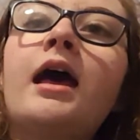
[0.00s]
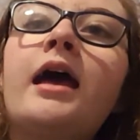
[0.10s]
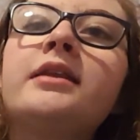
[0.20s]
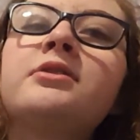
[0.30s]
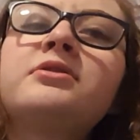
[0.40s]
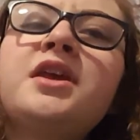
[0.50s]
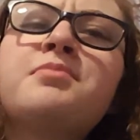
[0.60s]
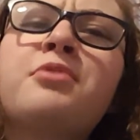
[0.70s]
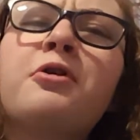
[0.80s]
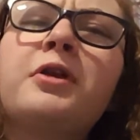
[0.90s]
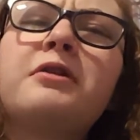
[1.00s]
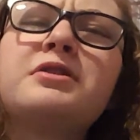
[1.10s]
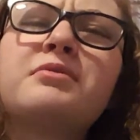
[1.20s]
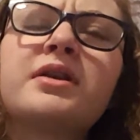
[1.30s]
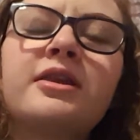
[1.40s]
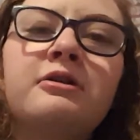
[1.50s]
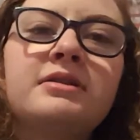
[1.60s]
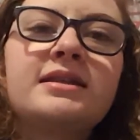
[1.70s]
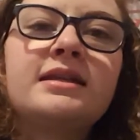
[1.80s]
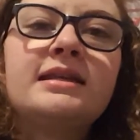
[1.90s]
I don't think polio is one of
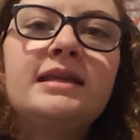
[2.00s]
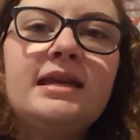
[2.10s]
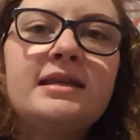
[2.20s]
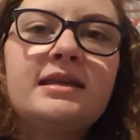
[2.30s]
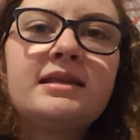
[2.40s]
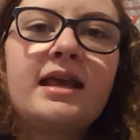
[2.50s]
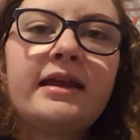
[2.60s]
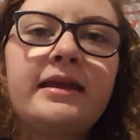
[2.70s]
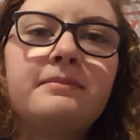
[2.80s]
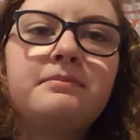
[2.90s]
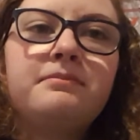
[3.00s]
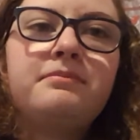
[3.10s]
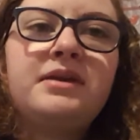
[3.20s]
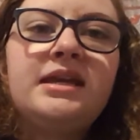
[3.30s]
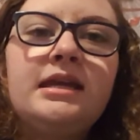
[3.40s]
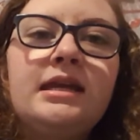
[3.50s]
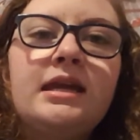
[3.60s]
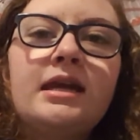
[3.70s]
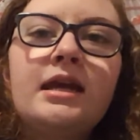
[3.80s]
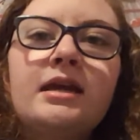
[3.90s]
those diseases that can be
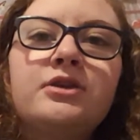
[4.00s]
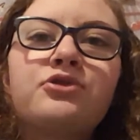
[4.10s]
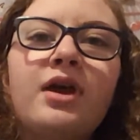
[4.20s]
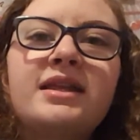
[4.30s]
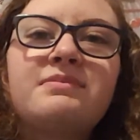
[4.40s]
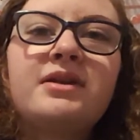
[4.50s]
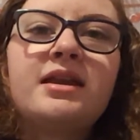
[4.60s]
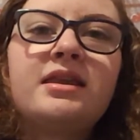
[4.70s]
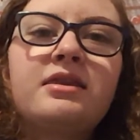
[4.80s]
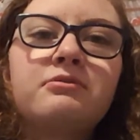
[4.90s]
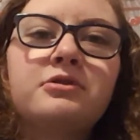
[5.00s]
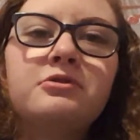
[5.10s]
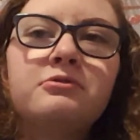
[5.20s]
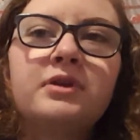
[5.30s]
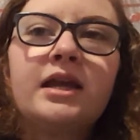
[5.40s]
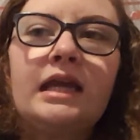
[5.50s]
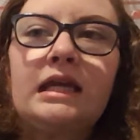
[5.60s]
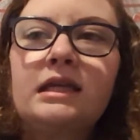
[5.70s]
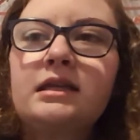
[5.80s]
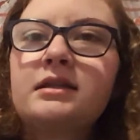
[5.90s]
transmitted through,
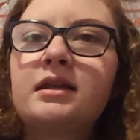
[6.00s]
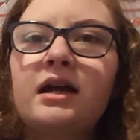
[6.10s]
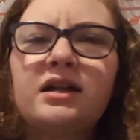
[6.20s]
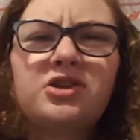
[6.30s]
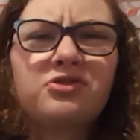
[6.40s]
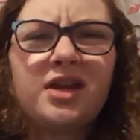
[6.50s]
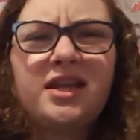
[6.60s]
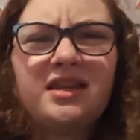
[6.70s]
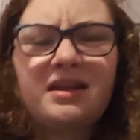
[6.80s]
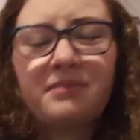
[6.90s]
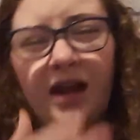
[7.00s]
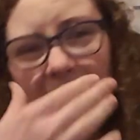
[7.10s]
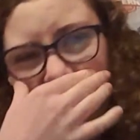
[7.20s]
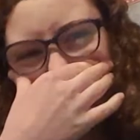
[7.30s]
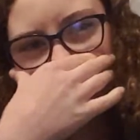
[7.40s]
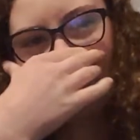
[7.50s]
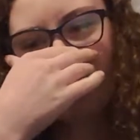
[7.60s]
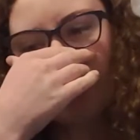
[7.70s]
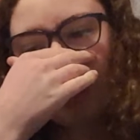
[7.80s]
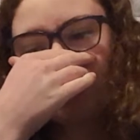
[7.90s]
like, touch or anything, but I
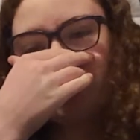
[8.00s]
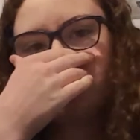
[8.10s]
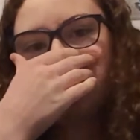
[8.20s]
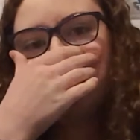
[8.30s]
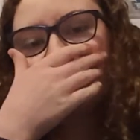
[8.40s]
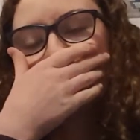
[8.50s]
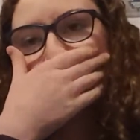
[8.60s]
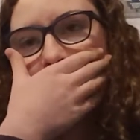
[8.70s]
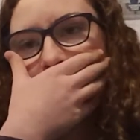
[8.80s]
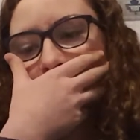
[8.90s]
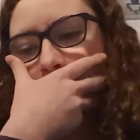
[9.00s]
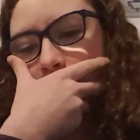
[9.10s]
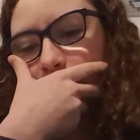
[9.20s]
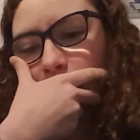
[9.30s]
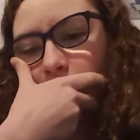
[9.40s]
don't know.